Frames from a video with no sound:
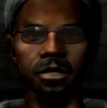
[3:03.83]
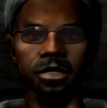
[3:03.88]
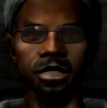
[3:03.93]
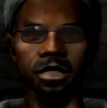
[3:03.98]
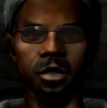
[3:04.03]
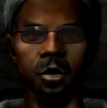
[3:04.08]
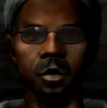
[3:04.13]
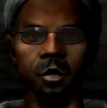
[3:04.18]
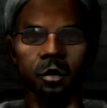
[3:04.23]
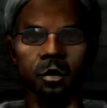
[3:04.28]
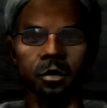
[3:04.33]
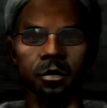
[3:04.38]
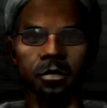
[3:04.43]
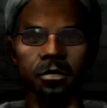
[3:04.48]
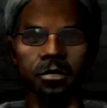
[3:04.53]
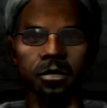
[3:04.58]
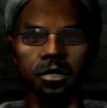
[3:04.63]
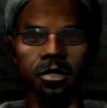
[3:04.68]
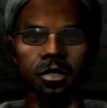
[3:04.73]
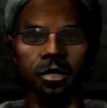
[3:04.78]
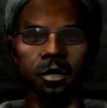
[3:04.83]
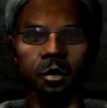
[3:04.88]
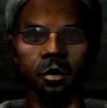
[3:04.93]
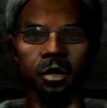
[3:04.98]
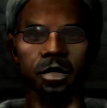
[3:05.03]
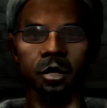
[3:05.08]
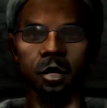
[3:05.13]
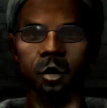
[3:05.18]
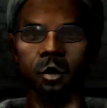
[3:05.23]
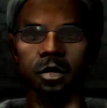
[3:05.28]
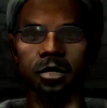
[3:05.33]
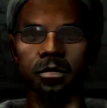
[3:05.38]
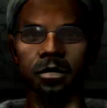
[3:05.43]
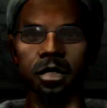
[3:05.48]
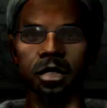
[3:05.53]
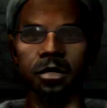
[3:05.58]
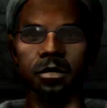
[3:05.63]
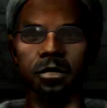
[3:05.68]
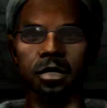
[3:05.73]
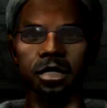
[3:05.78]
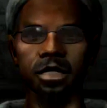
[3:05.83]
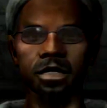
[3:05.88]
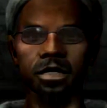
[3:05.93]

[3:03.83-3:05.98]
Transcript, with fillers: So, you want to know what your We're dad is?